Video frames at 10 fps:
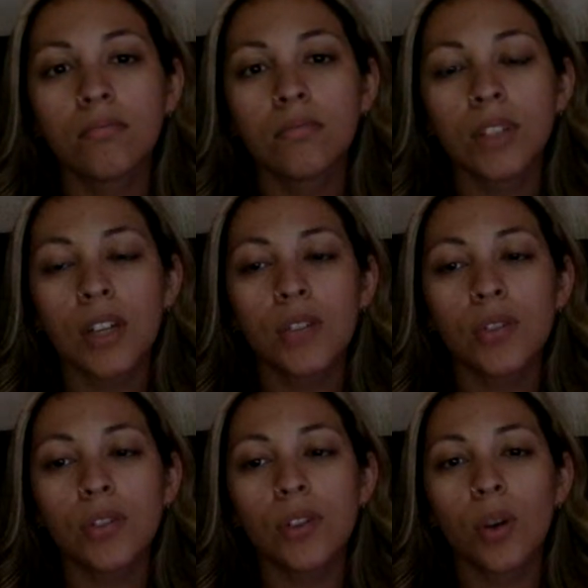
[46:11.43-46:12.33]
You guys
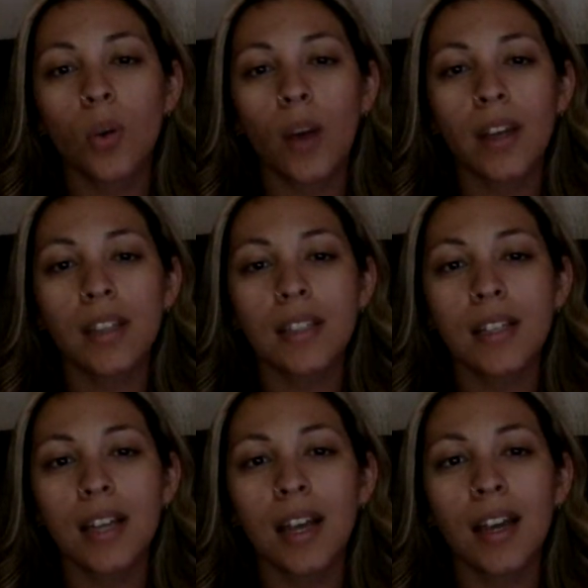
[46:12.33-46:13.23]
are so quiet
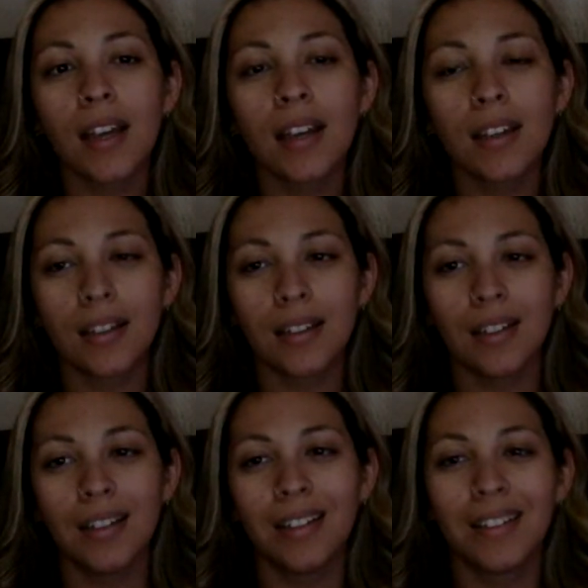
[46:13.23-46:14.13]
tonight.
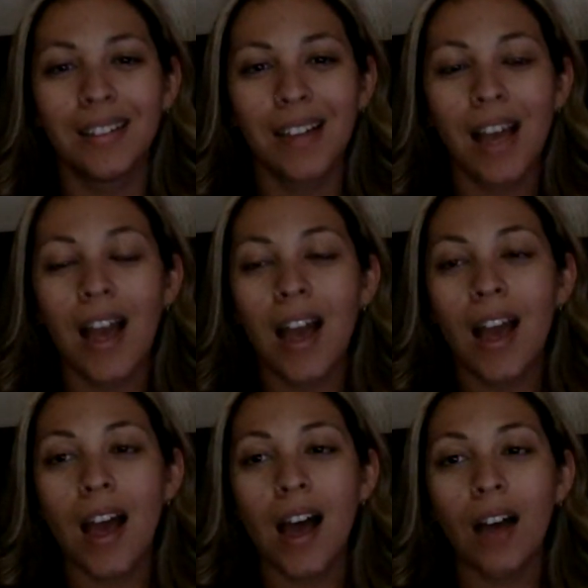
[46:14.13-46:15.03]

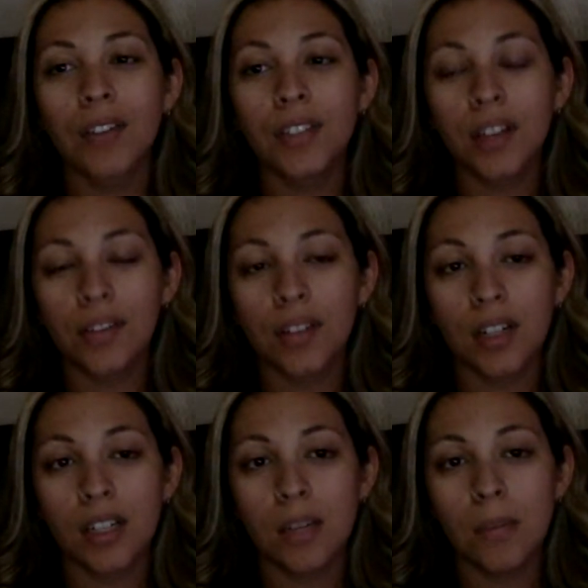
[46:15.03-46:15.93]
I'll
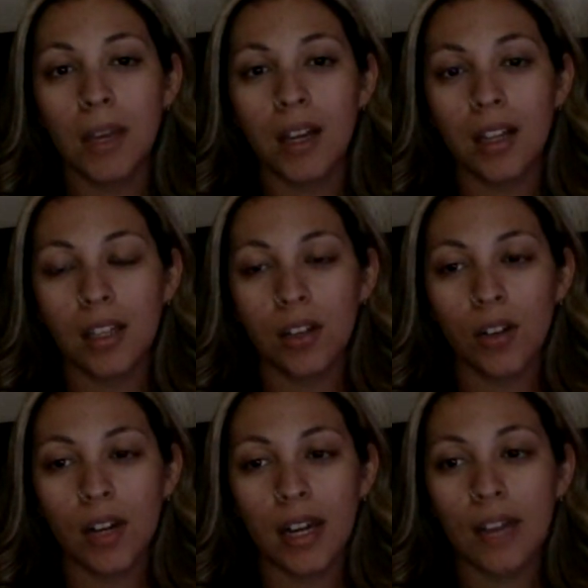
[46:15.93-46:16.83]
definitely make a little
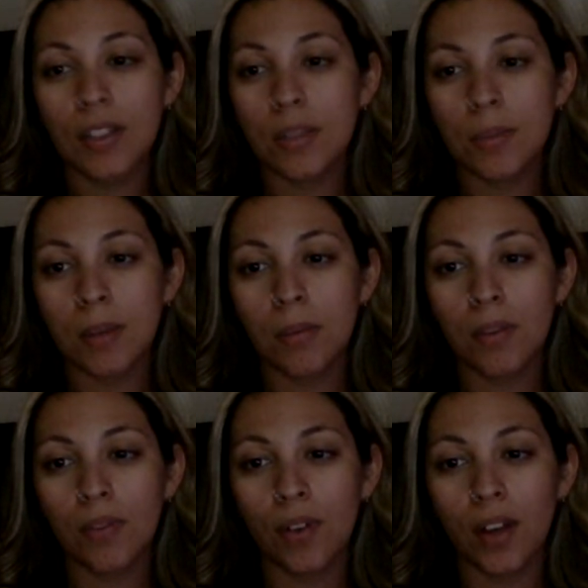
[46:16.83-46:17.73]
announcement
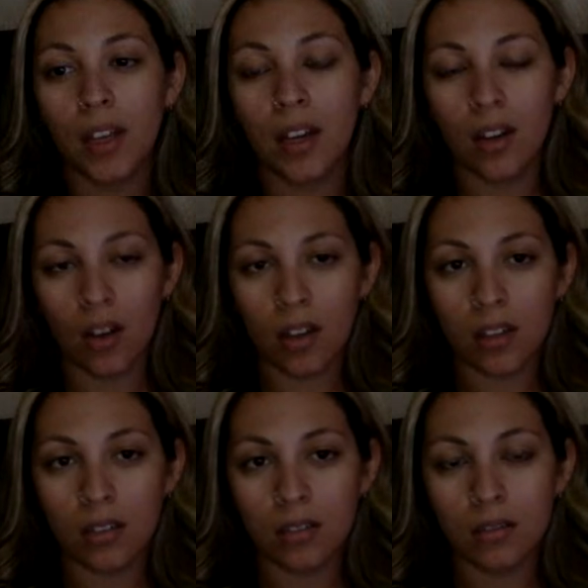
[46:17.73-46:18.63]
before I get
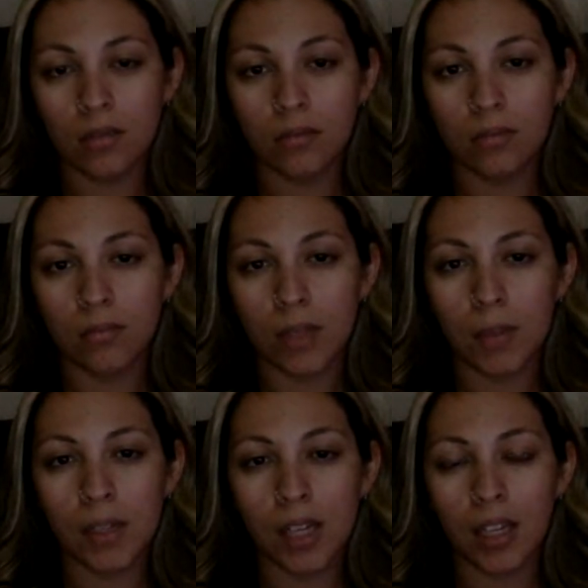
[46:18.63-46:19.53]
on,
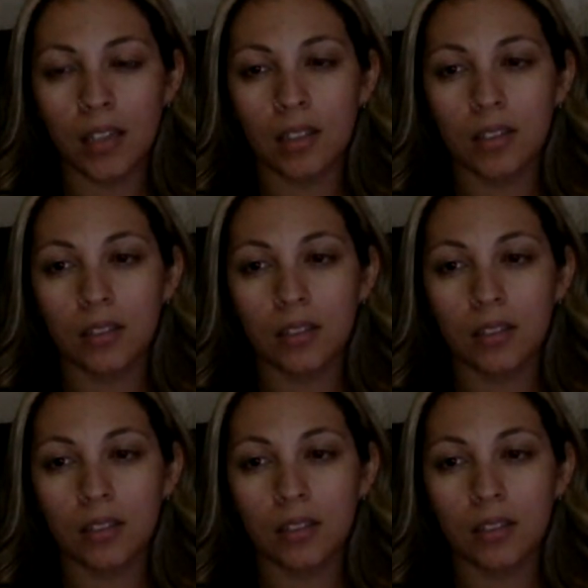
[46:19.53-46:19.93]
maybe like